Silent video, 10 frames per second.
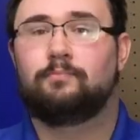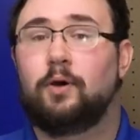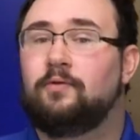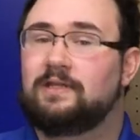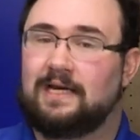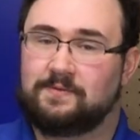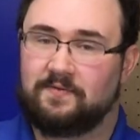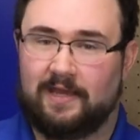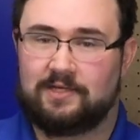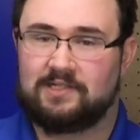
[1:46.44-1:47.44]
Both types
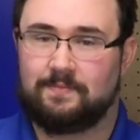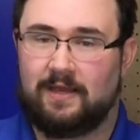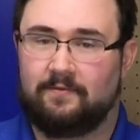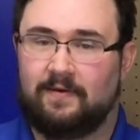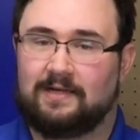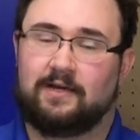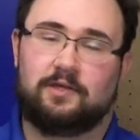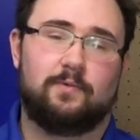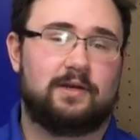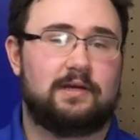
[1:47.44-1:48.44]
of cages may affect how
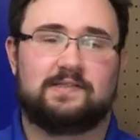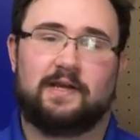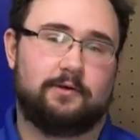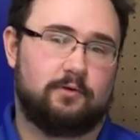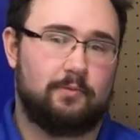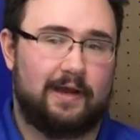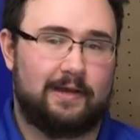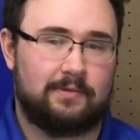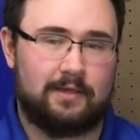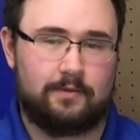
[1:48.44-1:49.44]
you want to design your
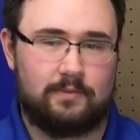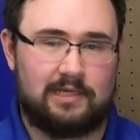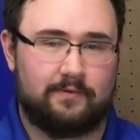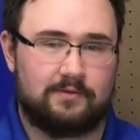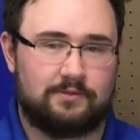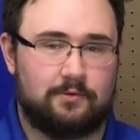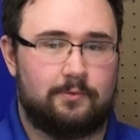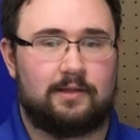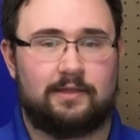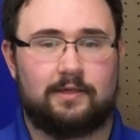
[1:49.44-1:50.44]
robot. Being able to
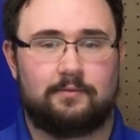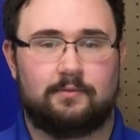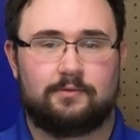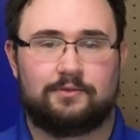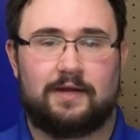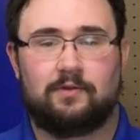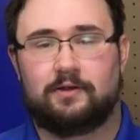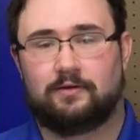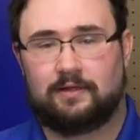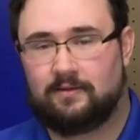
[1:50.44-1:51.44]
quickly travel
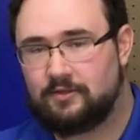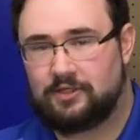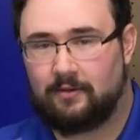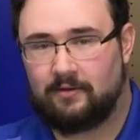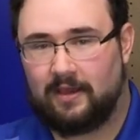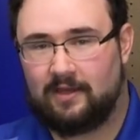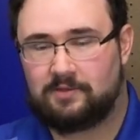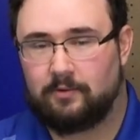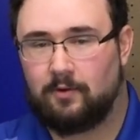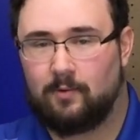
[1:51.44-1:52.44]
underneath a shallow
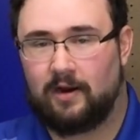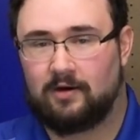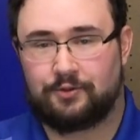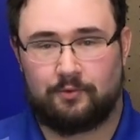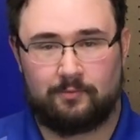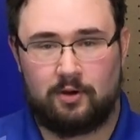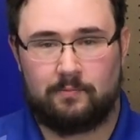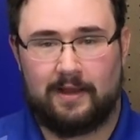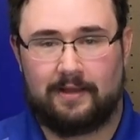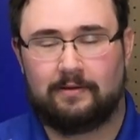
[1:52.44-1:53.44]
cage may require a short
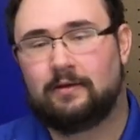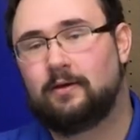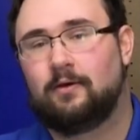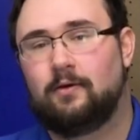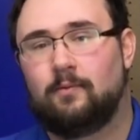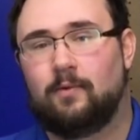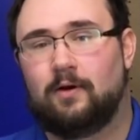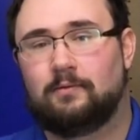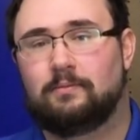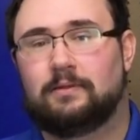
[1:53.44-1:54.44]
robot,
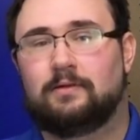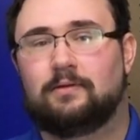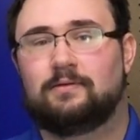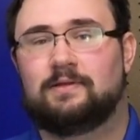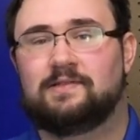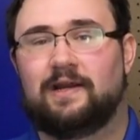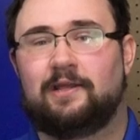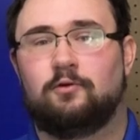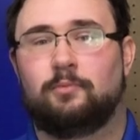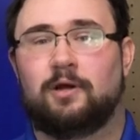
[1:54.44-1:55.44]
while
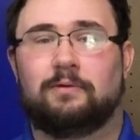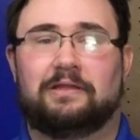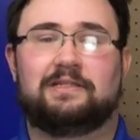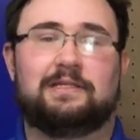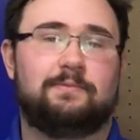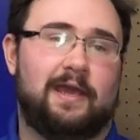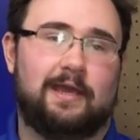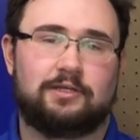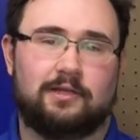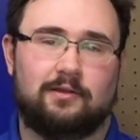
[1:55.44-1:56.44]
designing your robot around the deep
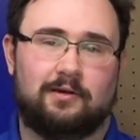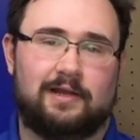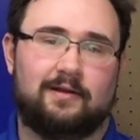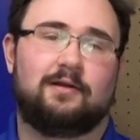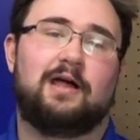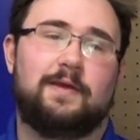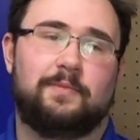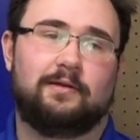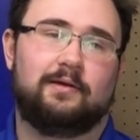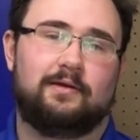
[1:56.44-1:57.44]
cage and learning how to climb
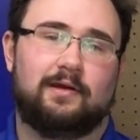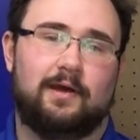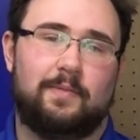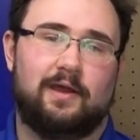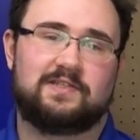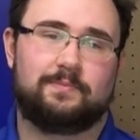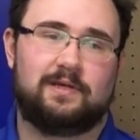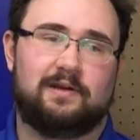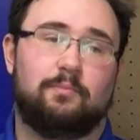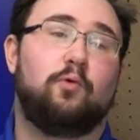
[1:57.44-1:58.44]
it uh, may also be
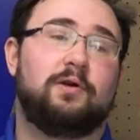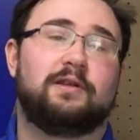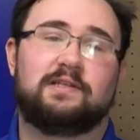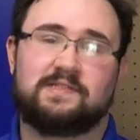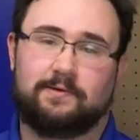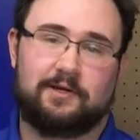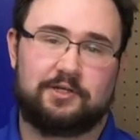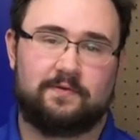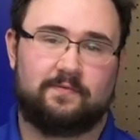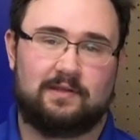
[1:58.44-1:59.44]
an important
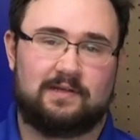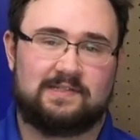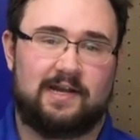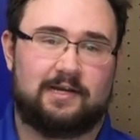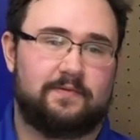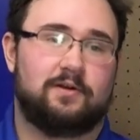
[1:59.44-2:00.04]
consideration for the design of